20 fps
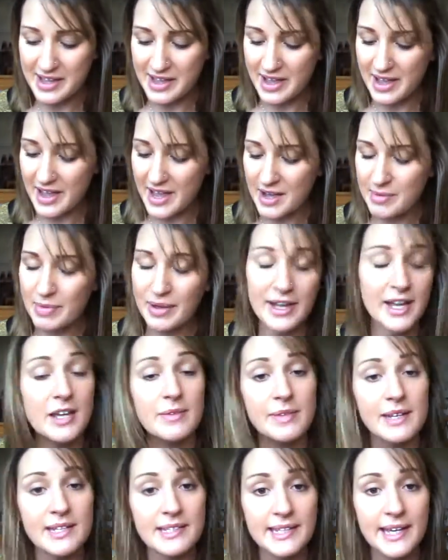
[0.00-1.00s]
I hope
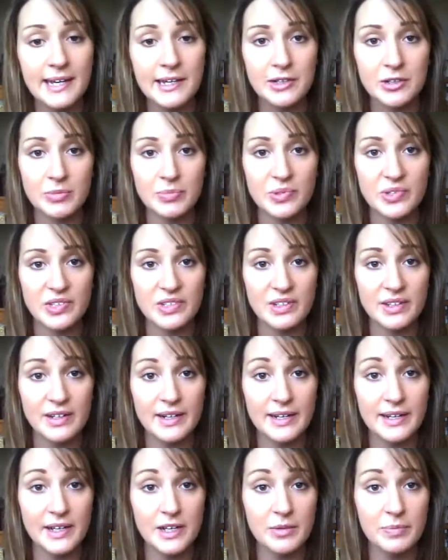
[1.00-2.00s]
that's helped, and I
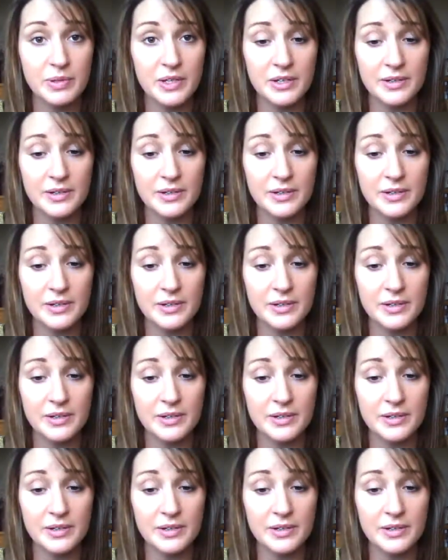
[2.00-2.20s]
hope you